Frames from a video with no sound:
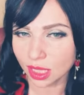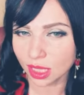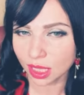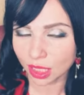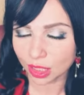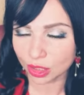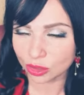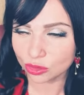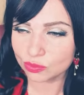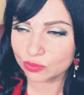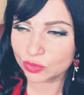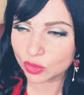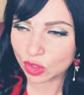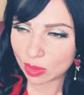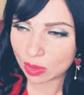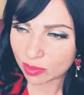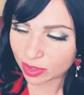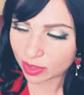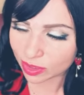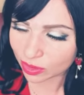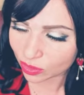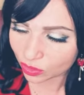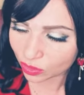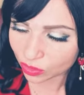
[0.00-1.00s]
You're
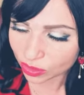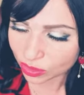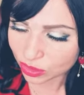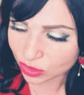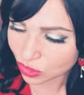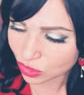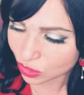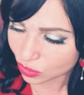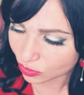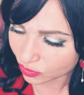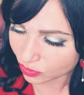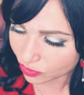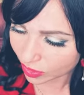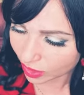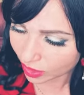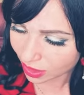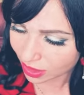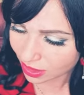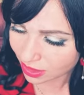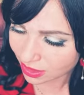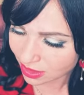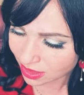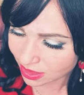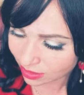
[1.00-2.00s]
probably going to
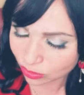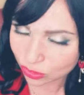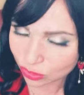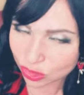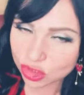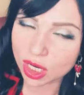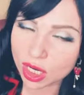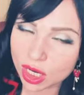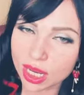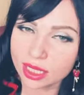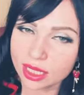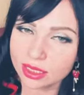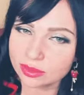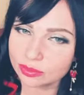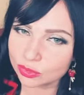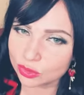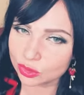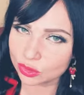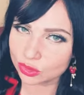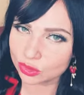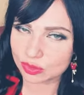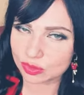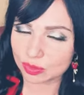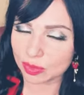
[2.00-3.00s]
face some
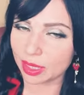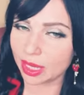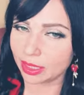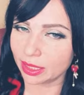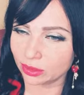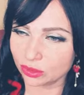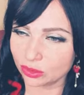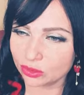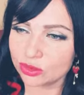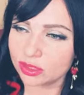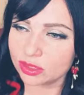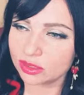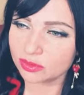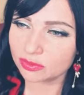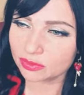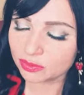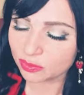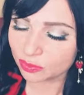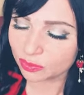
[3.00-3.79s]
childbirth pain. You're going to